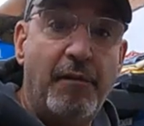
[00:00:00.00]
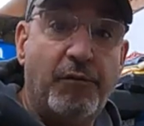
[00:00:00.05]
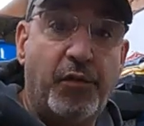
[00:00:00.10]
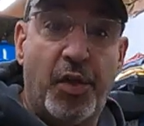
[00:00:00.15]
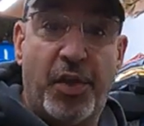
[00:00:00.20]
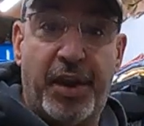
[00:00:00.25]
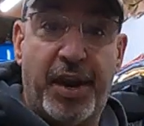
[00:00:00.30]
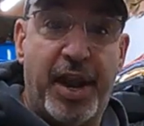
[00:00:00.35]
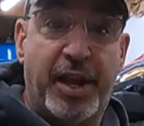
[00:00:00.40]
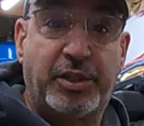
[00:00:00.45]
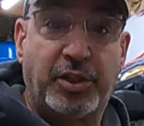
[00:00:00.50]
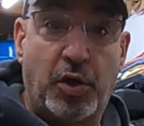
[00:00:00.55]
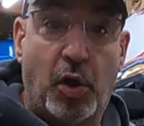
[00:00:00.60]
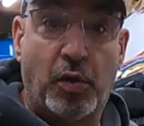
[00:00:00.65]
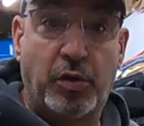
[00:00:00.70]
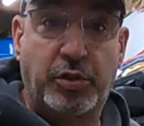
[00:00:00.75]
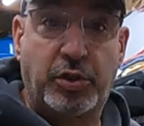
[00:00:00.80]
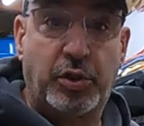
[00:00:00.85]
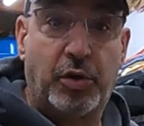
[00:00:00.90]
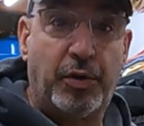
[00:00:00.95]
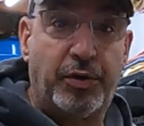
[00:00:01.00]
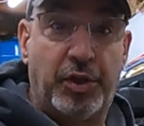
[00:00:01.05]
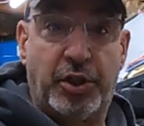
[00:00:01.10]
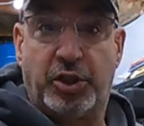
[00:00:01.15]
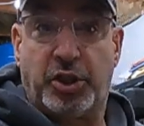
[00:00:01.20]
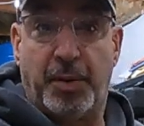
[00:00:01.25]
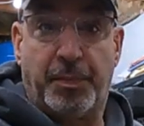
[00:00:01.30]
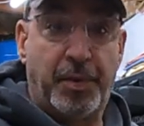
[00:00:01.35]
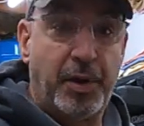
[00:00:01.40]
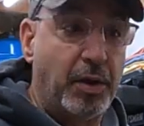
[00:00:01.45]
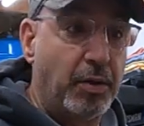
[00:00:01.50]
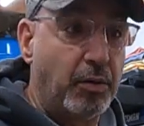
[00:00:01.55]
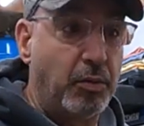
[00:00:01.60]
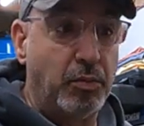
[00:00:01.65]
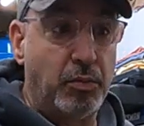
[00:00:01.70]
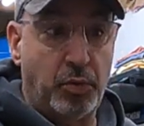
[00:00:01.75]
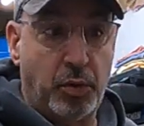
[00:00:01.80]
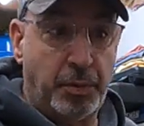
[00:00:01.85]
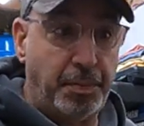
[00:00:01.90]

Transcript: for the next holster, and the shipping